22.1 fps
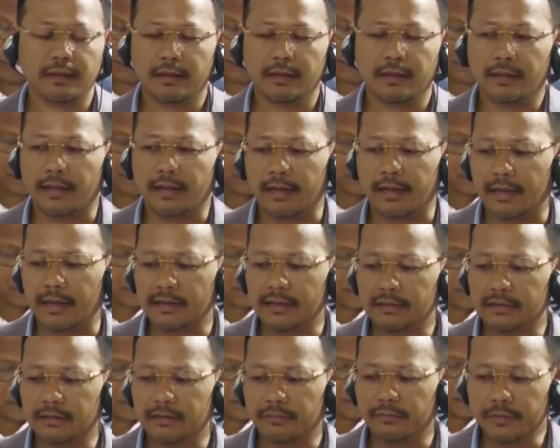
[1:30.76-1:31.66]
and
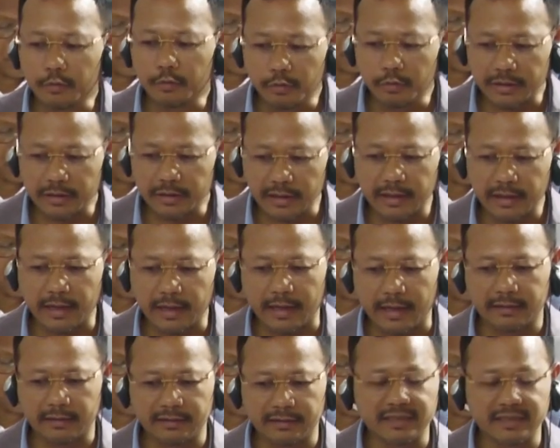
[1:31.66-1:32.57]
uh, we're looking
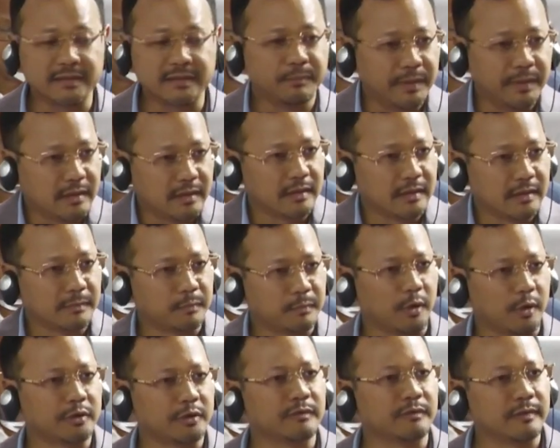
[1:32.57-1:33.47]
at this bigger
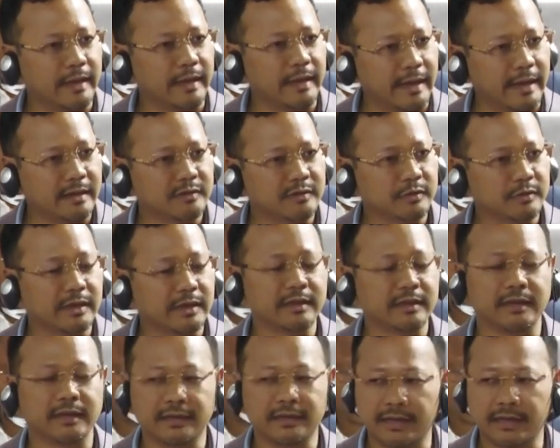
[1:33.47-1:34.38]
plot of land so that
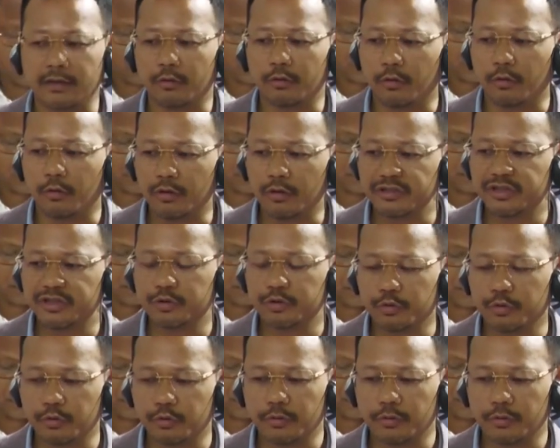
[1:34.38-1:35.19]
it can also